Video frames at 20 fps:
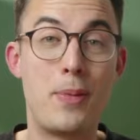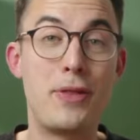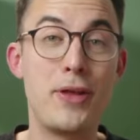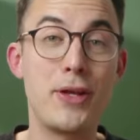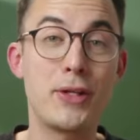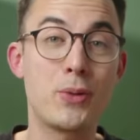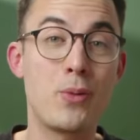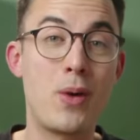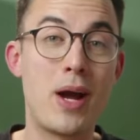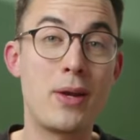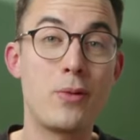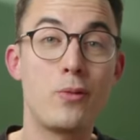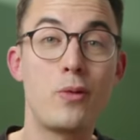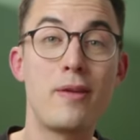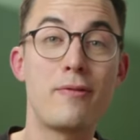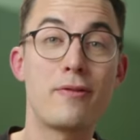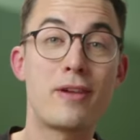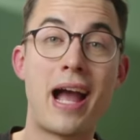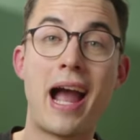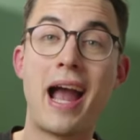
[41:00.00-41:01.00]
But this one,
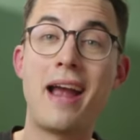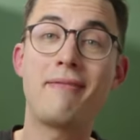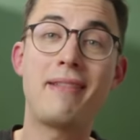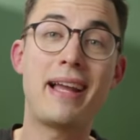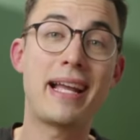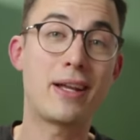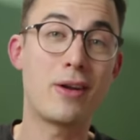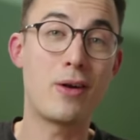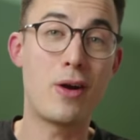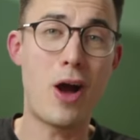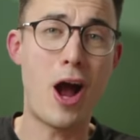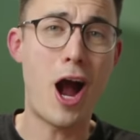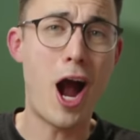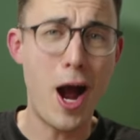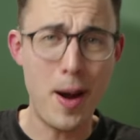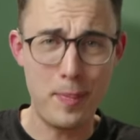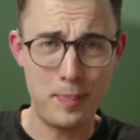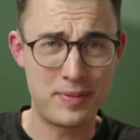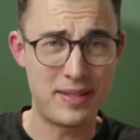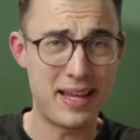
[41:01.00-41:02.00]
we've kind of like
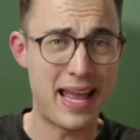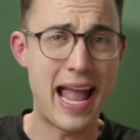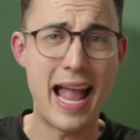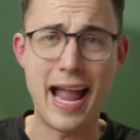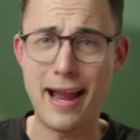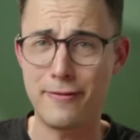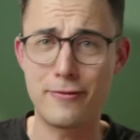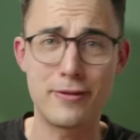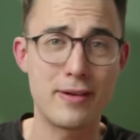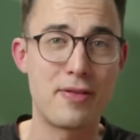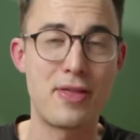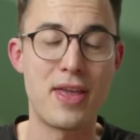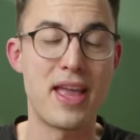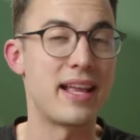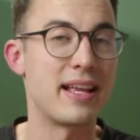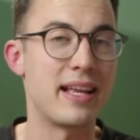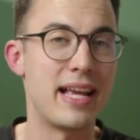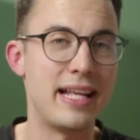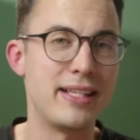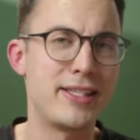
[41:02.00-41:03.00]
upped
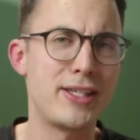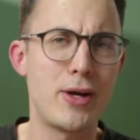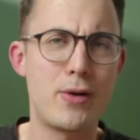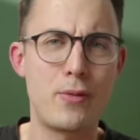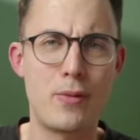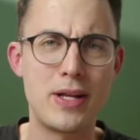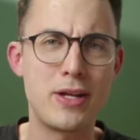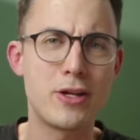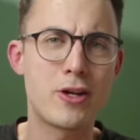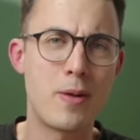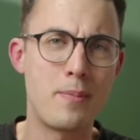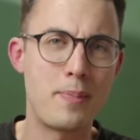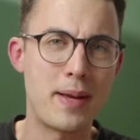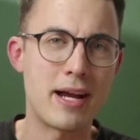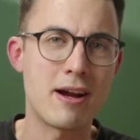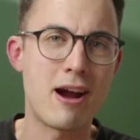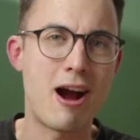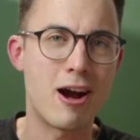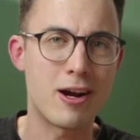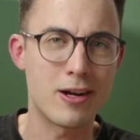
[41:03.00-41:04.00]
everything. And so when you
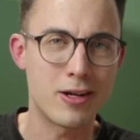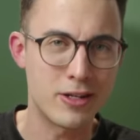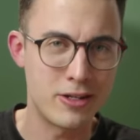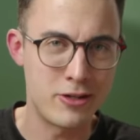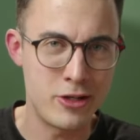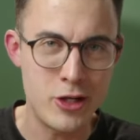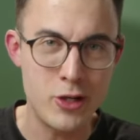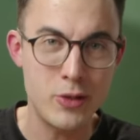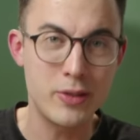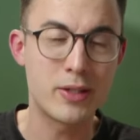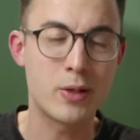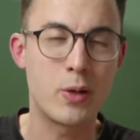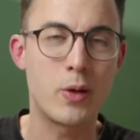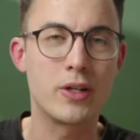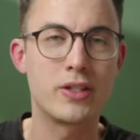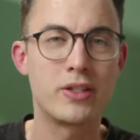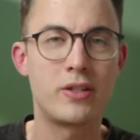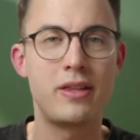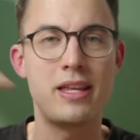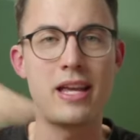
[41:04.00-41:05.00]
compare our newest
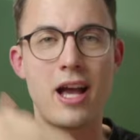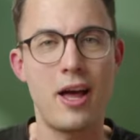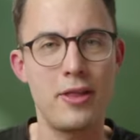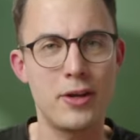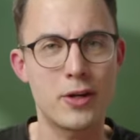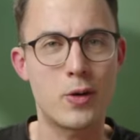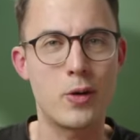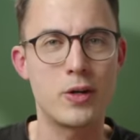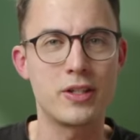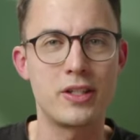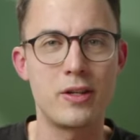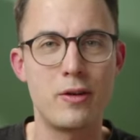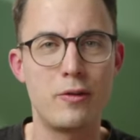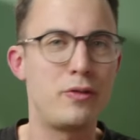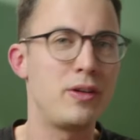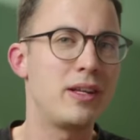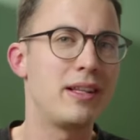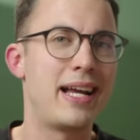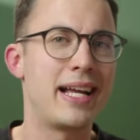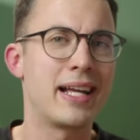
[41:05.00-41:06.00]
course to the other course, you
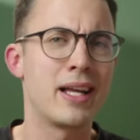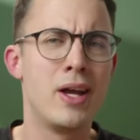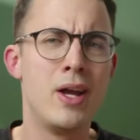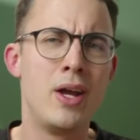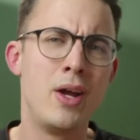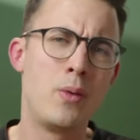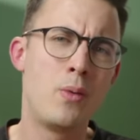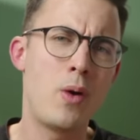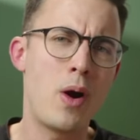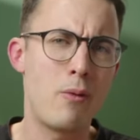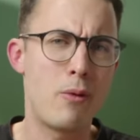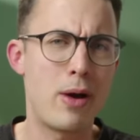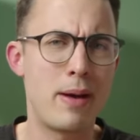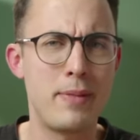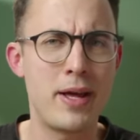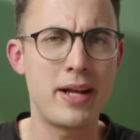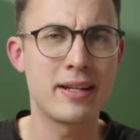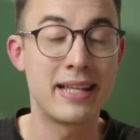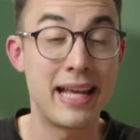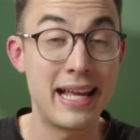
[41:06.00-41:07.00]
feel like, whoa,
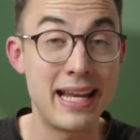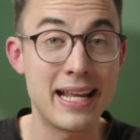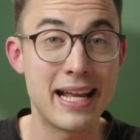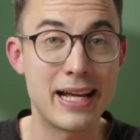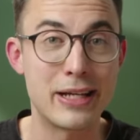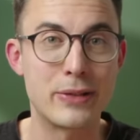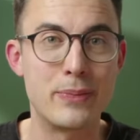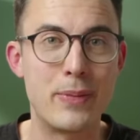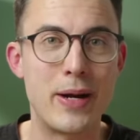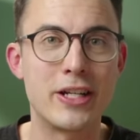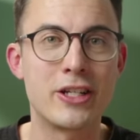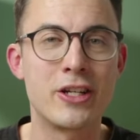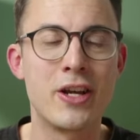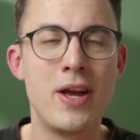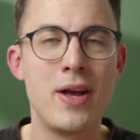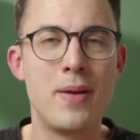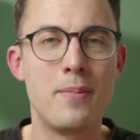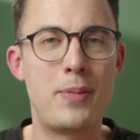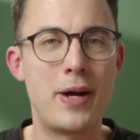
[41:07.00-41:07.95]
I'm not getting as much.